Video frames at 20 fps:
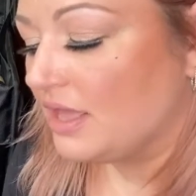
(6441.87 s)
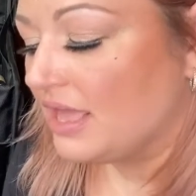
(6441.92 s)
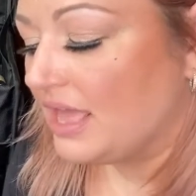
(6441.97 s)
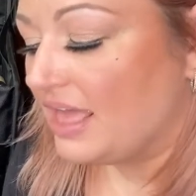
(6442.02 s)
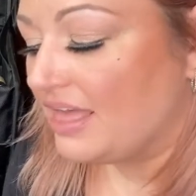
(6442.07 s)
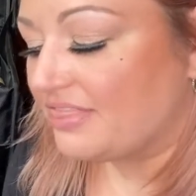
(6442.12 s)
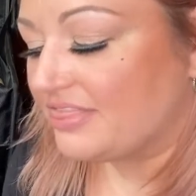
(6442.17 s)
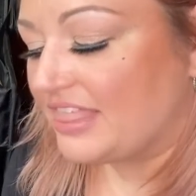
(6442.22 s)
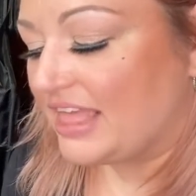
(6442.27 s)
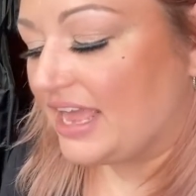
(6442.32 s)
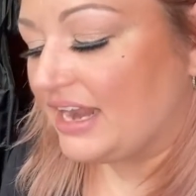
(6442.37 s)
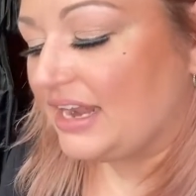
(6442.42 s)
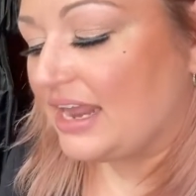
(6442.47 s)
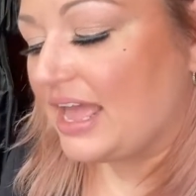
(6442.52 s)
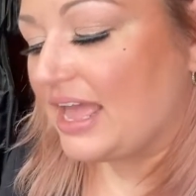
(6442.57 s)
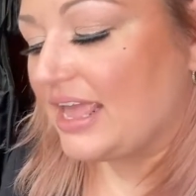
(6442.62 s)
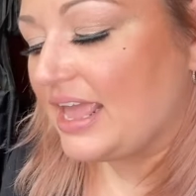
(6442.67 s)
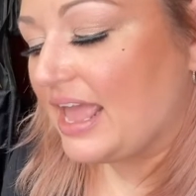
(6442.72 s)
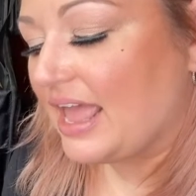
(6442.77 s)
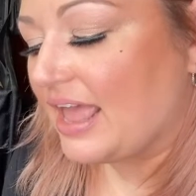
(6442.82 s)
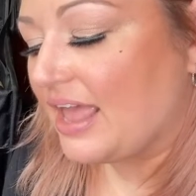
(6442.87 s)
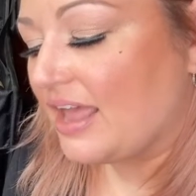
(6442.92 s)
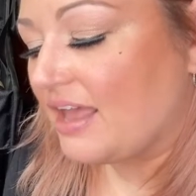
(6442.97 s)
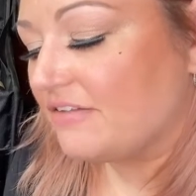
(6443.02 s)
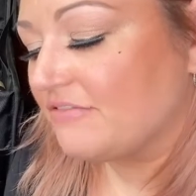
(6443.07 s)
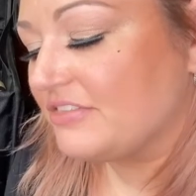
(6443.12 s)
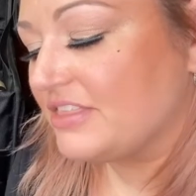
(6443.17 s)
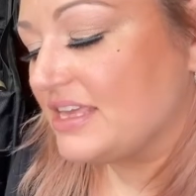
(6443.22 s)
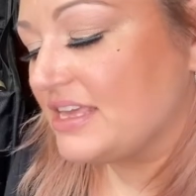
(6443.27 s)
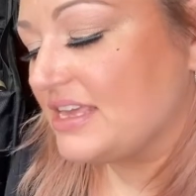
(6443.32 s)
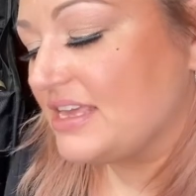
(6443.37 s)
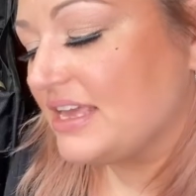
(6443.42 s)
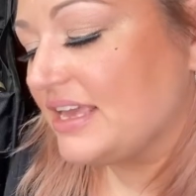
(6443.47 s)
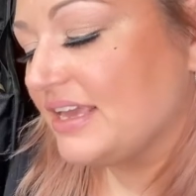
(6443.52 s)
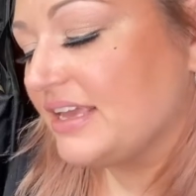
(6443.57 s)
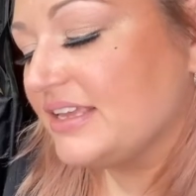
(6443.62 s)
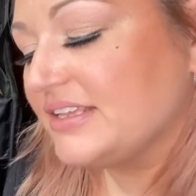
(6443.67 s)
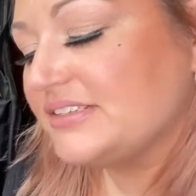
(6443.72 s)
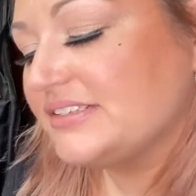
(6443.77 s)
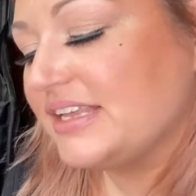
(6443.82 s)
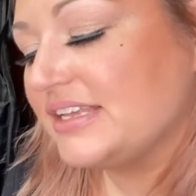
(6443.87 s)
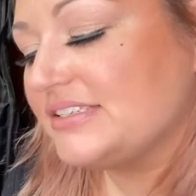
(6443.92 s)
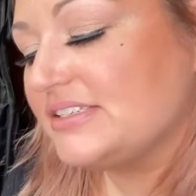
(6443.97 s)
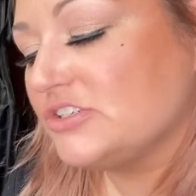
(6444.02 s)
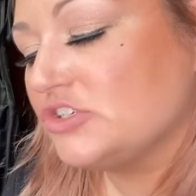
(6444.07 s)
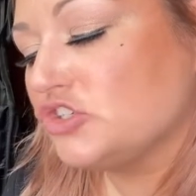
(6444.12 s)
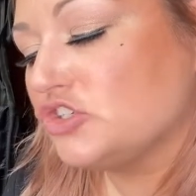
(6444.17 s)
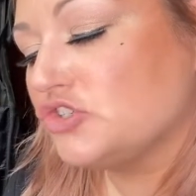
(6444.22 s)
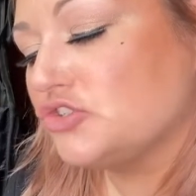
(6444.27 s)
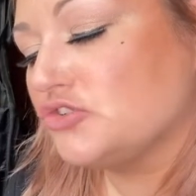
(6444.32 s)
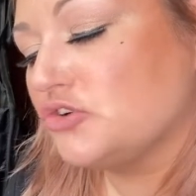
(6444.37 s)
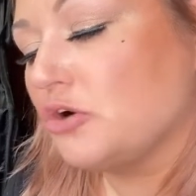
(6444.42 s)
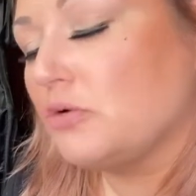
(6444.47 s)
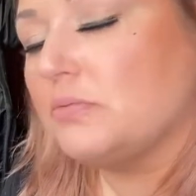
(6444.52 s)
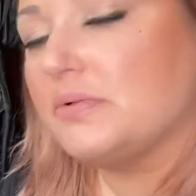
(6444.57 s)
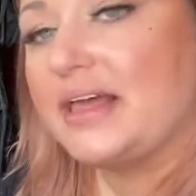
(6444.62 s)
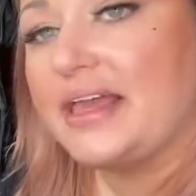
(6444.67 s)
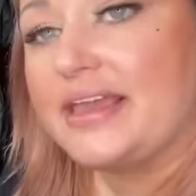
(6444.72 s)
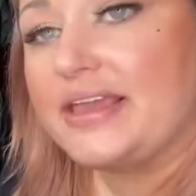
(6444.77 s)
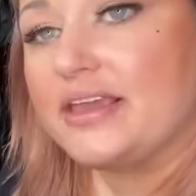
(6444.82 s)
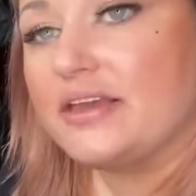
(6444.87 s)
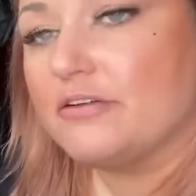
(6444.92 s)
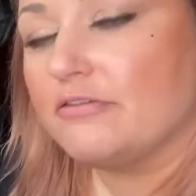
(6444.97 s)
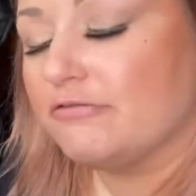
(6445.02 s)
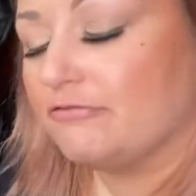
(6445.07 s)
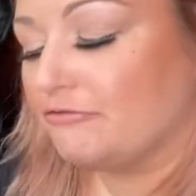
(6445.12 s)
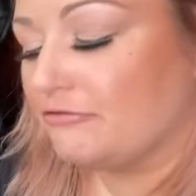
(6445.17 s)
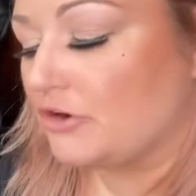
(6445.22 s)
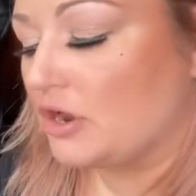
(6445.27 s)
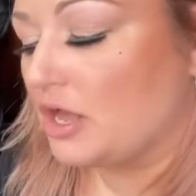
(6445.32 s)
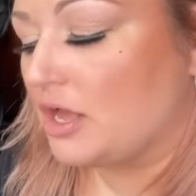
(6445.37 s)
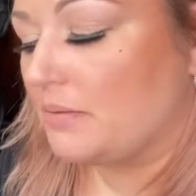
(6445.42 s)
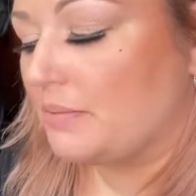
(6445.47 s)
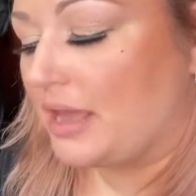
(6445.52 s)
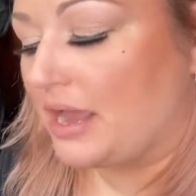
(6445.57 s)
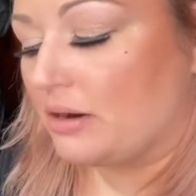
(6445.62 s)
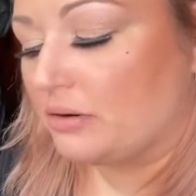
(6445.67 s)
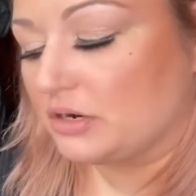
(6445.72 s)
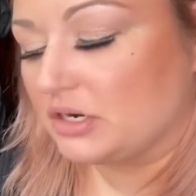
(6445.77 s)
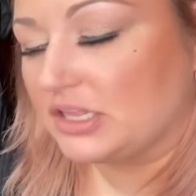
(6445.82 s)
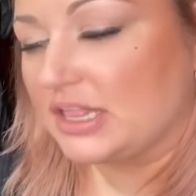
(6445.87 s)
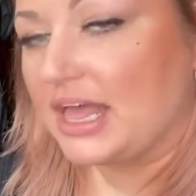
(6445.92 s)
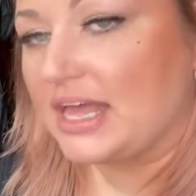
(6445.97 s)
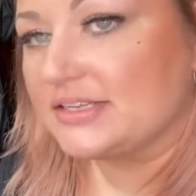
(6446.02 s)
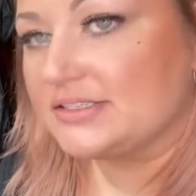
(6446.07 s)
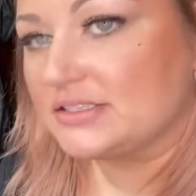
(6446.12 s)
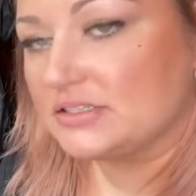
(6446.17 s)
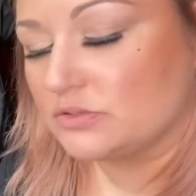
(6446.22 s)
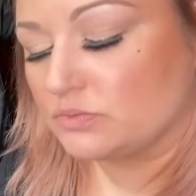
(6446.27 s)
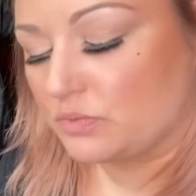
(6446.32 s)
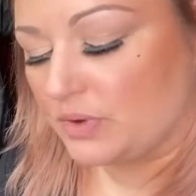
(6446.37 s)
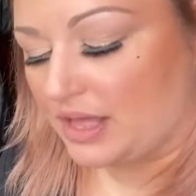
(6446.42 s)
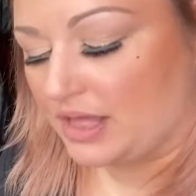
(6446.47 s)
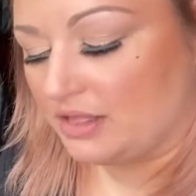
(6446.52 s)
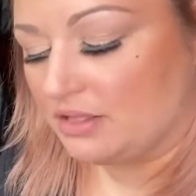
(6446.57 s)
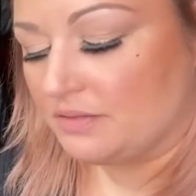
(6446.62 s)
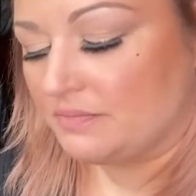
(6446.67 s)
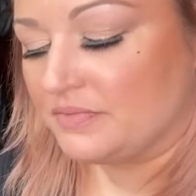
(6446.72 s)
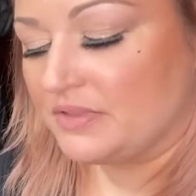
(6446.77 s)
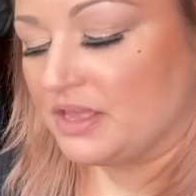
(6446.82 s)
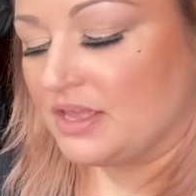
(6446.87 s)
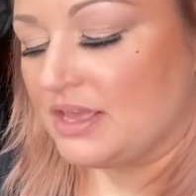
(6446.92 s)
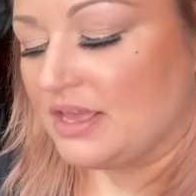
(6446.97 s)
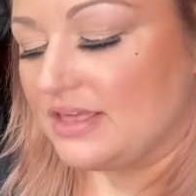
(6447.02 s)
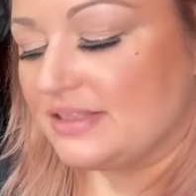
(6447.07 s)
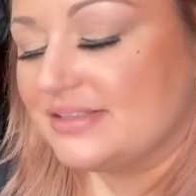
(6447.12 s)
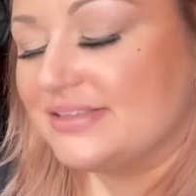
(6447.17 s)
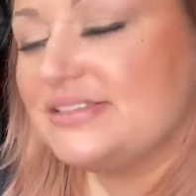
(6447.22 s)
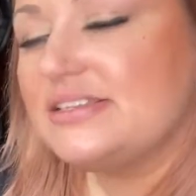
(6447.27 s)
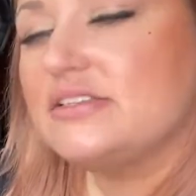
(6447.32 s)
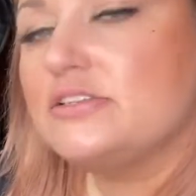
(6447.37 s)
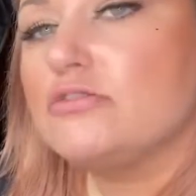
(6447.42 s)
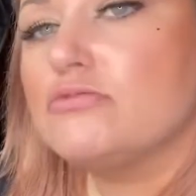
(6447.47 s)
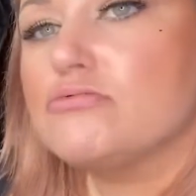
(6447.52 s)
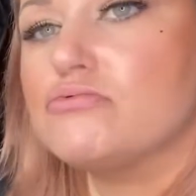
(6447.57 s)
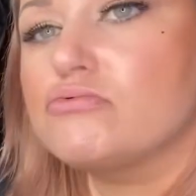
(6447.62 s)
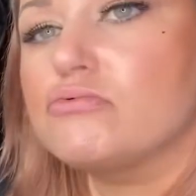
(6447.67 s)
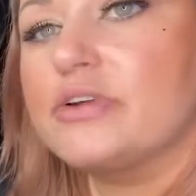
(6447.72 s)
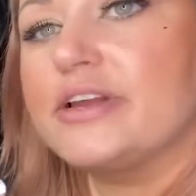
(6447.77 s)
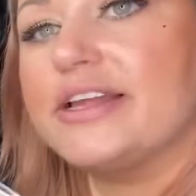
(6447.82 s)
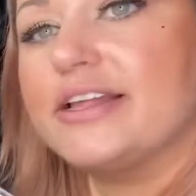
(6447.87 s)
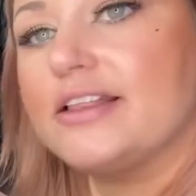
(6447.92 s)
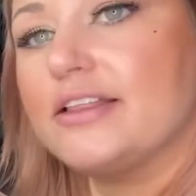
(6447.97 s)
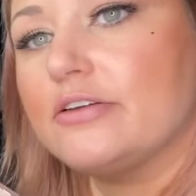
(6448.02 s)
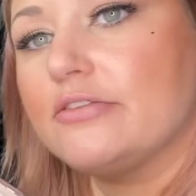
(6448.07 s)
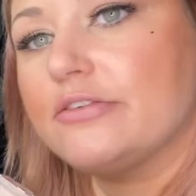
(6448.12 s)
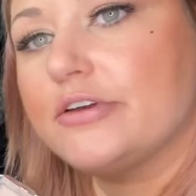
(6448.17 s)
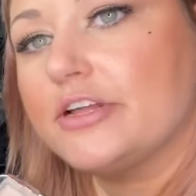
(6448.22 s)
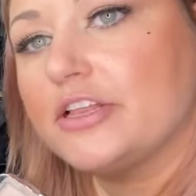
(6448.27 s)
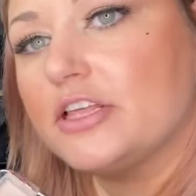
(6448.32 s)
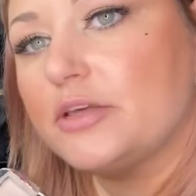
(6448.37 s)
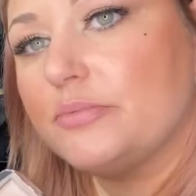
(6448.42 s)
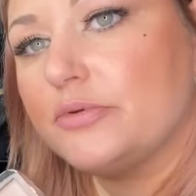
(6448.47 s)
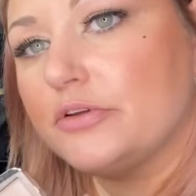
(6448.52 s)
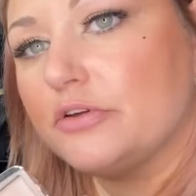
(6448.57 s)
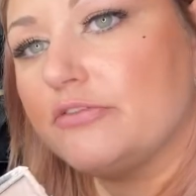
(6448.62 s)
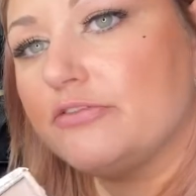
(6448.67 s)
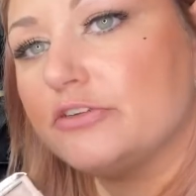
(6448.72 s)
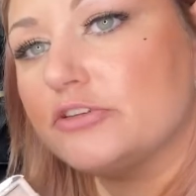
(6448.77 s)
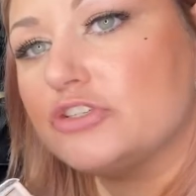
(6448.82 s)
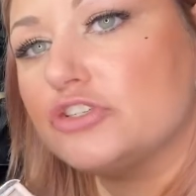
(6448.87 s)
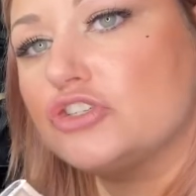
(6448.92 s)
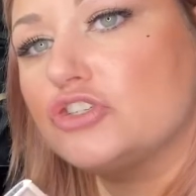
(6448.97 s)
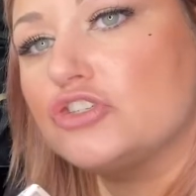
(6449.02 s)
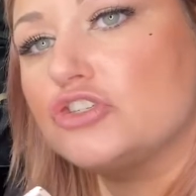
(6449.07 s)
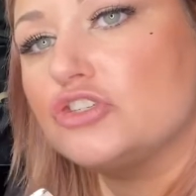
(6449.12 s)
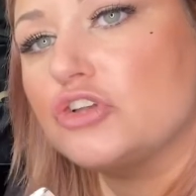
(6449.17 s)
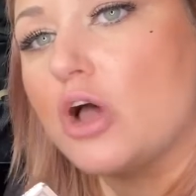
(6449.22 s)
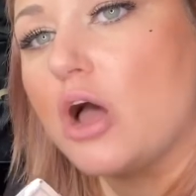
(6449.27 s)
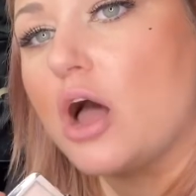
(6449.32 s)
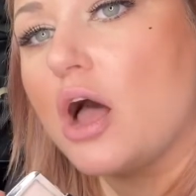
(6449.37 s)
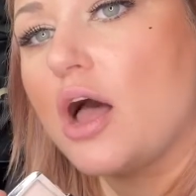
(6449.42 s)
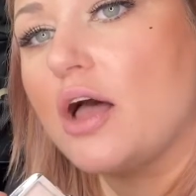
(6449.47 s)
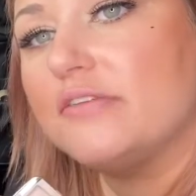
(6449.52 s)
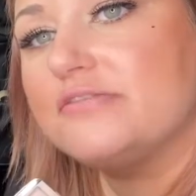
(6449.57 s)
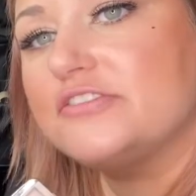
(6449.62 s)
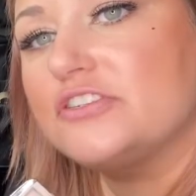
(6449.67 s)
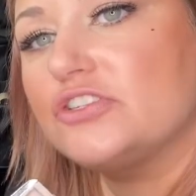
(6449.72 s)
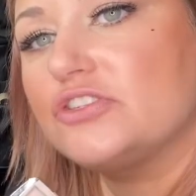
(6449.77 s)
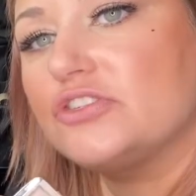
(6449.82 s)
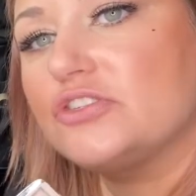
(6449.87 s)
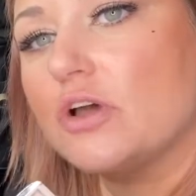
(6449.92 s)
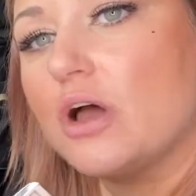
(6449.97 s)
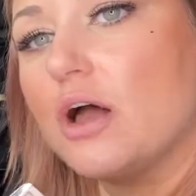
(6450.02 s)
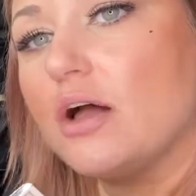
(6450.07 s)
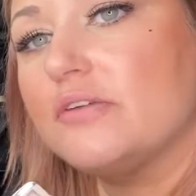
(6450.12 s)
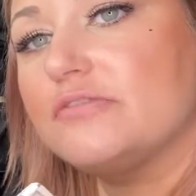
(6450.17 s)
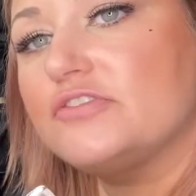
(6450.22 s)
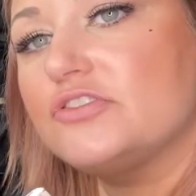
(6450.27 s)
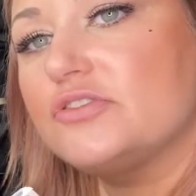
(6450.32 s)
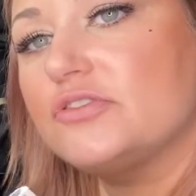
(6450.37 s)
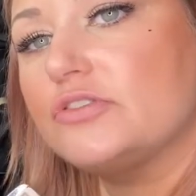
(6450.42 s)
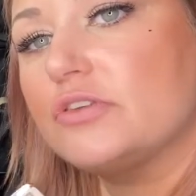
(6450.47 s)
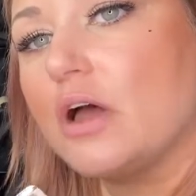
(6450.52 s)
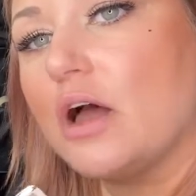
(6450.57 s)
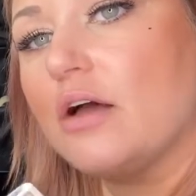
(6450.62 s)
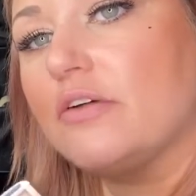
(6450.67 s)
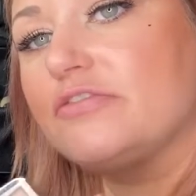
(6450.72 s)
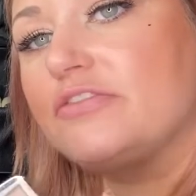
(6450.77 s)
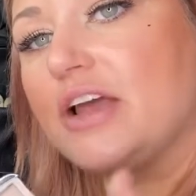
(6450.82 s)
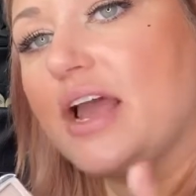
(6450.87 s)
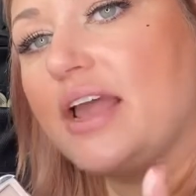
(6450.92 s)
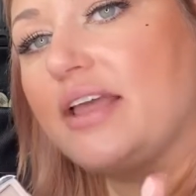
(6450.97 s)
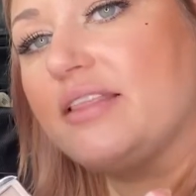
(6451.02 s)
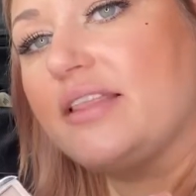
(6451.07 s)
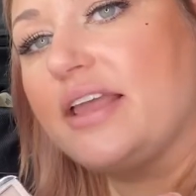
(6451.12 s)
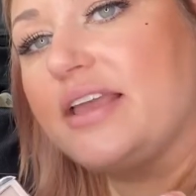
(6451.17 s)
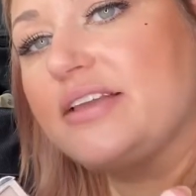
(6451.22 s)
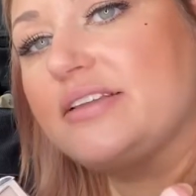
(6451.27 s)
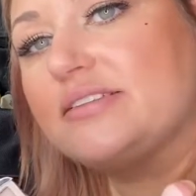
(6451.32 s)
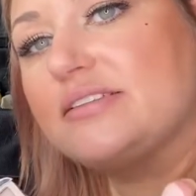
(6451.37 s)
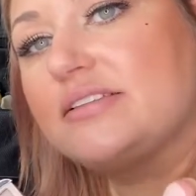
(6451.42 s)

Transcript: Then I have the incandescent strobe light from Hourglass as well. This is a really, really beautiful soft highlight.